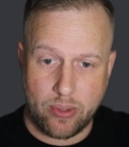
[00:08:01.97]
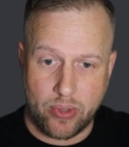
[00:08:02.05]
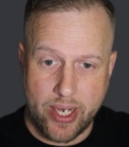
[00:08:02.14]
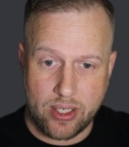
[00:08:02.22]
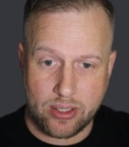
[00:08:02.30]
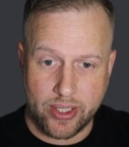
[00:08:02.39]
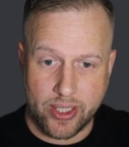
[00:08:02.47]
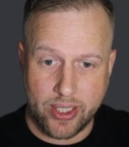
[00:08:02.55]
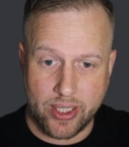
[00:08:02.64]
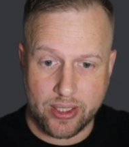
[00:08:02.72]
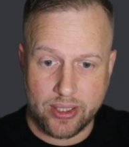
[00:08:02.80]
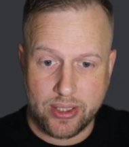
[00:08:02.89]
Right click
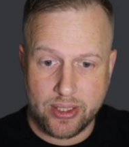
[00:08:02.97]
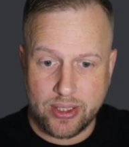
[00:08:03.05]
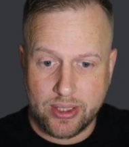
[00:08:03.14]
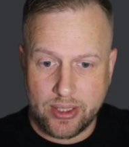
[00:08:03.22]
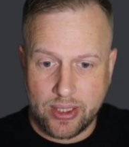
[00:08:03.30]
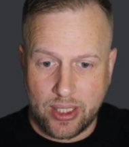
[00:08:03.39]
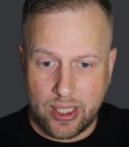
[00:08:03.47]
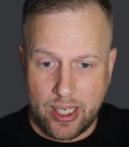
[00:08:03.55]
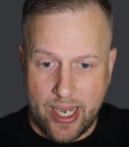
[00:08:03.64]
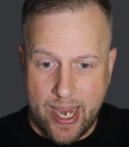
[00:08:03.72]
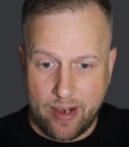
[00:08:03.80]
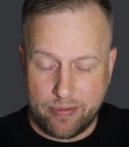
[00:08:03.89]
it,
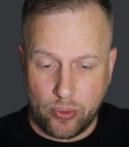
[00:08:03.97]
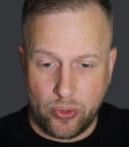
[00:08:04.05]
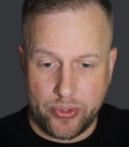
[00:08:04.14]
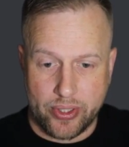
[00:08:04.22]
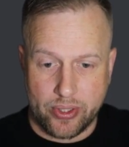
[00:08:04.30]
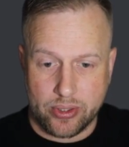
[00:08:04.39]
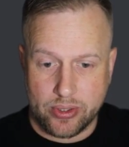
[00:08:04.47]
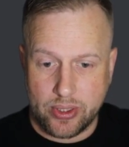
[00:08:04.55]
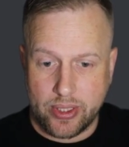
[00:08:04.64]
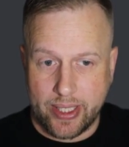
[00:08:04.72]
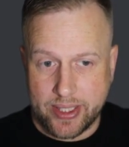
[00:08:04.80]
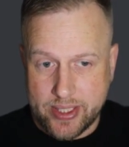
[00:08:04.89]
add folder,
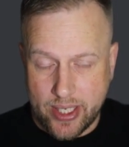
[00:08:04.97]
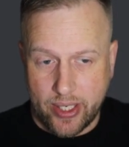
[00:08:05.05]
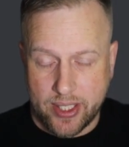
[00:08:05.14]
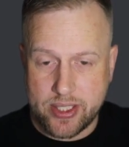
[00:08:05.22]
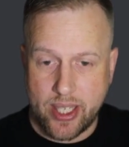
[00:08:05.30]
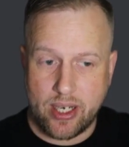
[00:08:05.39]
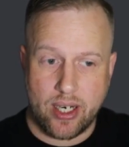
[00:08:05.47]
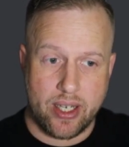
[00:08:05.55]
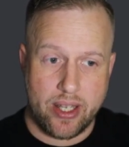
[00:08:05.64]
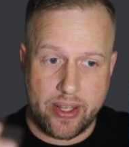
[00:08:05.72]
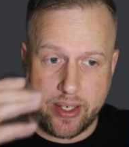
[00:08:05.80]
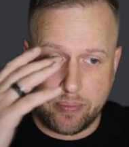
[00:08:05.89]
et cetera,
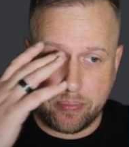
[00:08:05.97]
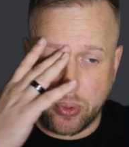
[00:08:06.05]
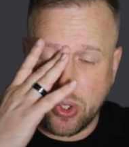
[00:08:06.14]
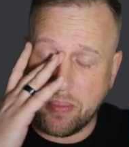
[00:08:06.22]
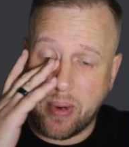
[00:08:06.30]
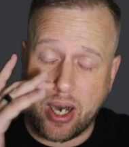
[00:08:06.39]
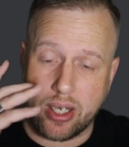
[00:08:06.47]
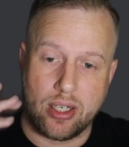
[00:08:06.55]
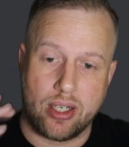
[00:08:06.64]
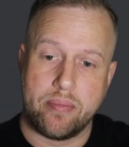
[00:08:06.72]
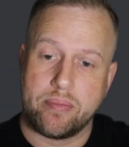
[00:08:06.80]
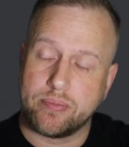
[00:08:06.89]
and then bookmark
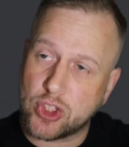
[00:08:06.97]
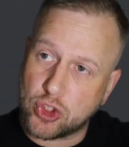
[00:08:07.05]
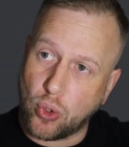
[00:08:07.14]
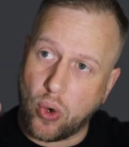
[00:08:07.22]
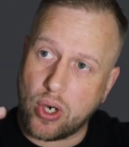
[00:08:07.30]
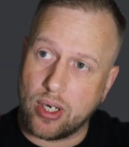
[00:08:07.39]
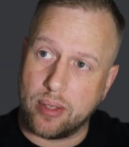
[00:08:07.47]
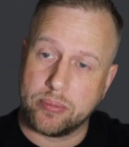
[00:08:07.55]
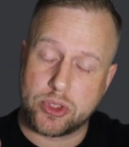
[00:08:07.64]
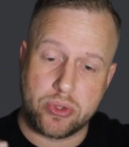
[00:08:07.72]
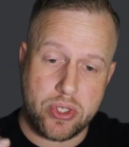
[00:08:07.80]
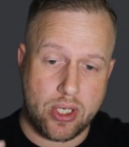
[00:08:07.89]
them, store them
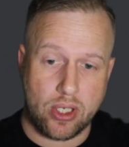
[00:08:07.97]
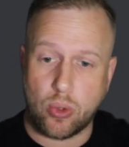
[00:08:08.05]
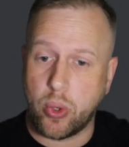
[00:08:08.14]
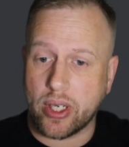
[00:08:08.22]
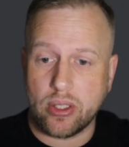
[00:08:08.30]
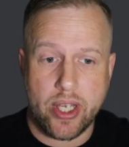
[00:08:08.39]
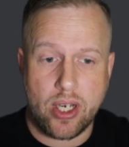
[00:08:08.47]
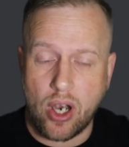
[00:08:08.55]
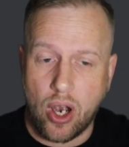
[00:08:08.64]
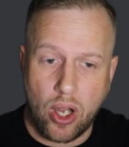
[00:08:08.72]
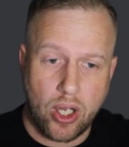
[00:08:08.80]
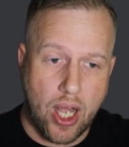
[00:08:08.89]
so you can quickly
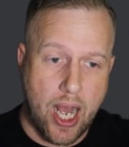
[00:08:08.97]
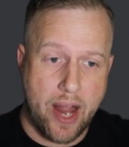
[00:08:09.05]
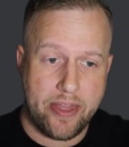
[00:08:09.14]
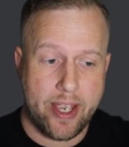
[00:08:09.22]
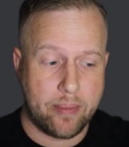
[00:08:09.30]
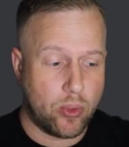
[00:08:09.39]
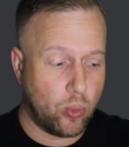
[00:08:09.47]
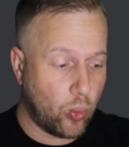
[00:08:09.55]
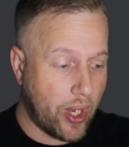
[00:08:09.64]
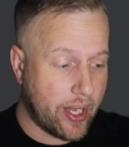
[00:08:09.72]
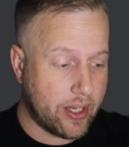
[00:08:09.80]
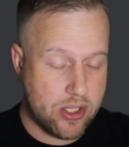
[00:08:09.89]
call on them
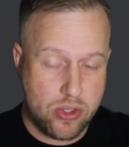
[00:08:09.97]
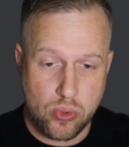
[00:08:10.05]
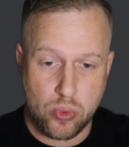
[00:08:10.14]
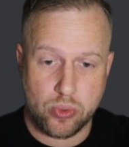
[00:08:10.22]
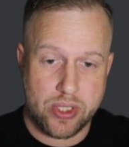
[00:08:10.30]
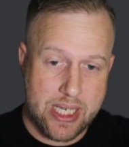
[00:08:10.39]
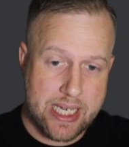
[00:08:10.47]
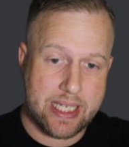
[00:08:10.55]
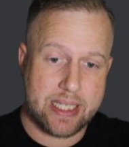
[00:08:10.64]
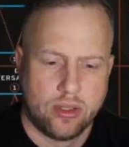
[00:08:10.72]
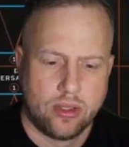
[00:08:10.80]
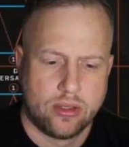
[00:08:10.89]
when you
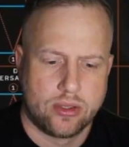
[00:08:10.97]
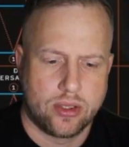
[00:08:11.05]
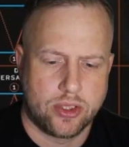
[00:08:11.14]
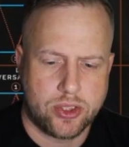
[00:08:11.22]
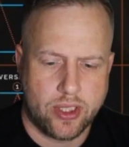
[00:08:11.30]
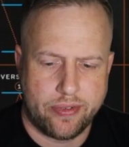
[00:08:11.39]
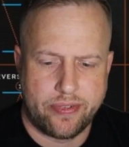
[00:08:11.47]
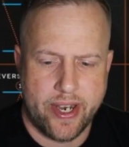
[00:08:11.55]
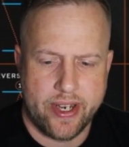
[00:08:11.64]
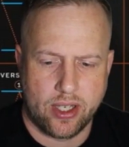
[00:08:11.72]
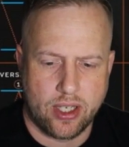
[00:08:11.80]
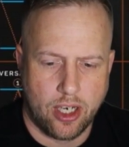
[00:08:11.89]
need. So let's try to find
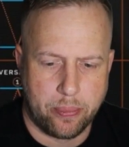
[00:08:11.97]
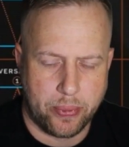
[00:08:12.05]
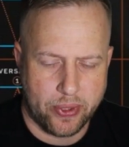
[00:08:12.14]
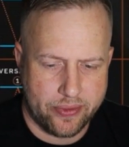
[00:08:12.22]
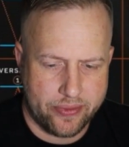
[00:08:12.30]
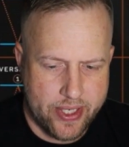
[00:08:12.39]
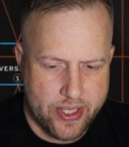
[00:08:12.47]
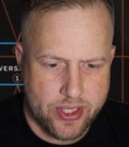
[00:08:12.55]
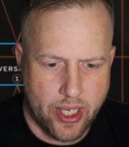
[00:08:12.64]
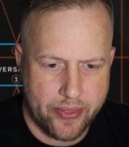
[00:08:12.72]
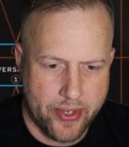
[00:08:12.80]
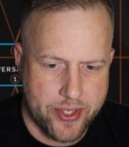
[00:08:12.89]
a couple of these
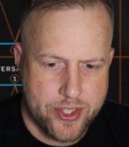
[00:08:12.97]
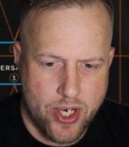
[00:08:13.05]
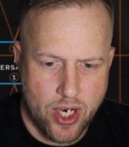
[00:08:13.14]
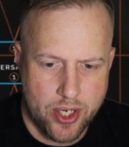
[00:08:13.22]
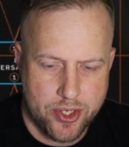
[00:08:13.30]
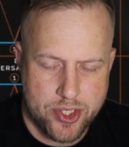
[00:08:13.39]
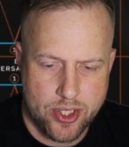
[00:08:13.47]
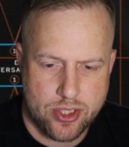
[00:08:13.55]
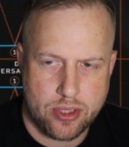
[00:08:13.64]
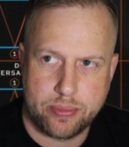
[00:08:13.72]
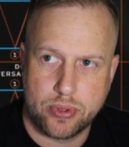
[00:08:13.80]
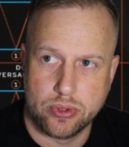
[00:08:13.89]
on the charts just to
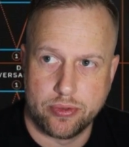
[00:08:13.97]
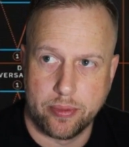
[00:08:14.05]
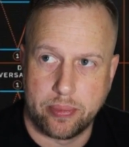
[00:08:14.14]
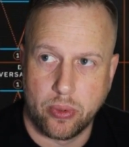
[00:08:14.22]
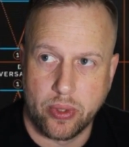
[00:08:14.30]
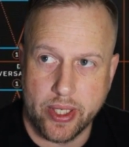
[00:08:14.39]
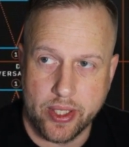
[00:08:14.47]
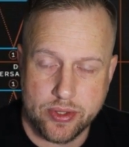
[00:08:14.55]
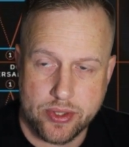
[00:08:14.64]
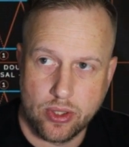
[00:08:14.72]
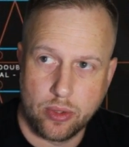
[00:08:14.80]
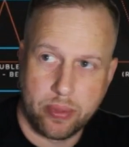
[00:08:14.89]
prove the point.
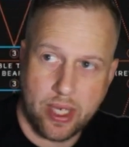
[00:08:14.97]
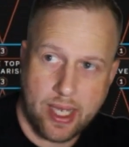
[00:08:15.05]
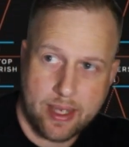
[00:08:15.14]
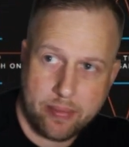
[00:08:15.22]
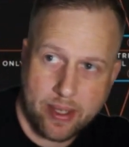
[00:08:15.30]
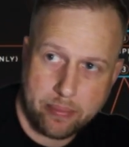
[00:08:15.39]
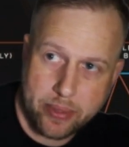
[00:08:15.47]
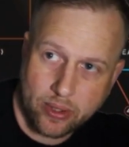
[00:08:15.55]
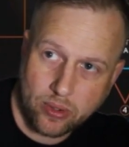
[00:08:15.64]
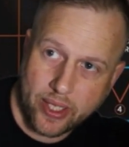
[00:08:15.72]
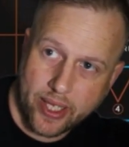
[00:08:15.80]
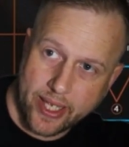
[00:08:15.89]
So behind my big
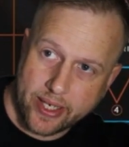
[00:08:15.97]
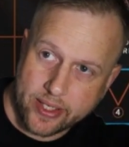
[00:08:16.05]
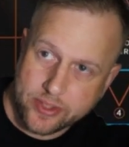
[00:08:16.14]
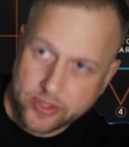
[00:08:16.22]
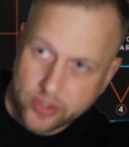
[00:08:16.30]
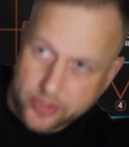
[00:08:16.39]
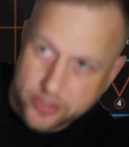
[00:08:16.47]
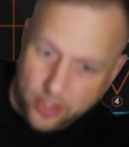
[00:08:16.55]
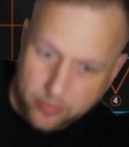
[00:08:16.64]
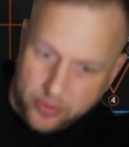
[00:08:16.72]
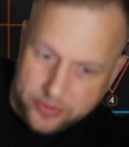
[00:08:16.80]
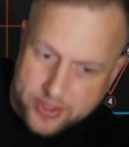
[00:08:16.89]
old head is your
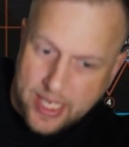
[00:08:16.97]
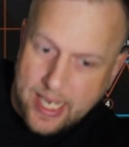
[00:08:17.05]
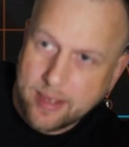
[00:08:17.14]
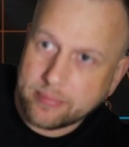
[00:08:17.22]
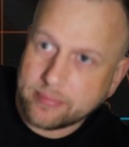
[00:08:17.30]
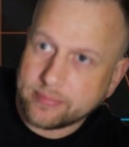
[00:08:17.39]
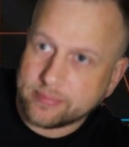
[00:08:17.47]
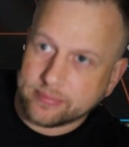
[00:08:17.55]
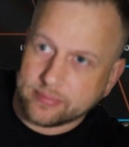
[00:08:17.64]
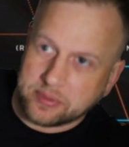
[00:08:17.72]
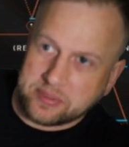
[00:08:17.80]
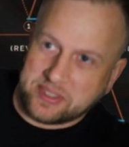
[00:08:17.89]
double top.
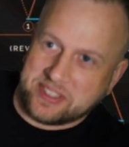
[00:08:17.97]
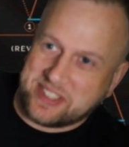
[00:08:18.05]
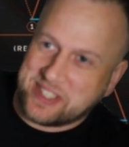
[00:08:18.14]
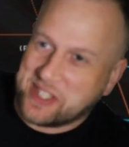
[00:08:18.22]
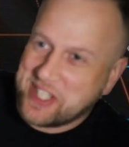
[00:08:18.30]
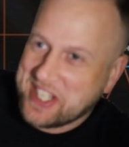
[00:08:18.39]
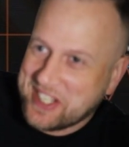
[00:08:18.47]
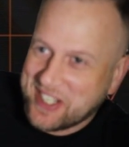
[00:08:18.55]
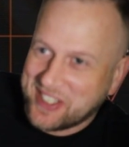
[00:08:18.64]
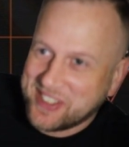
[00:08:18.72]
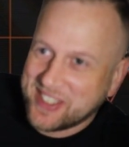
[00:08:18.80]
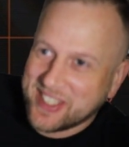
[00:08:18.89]
There you
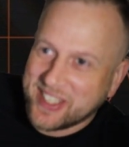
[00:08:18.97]
go.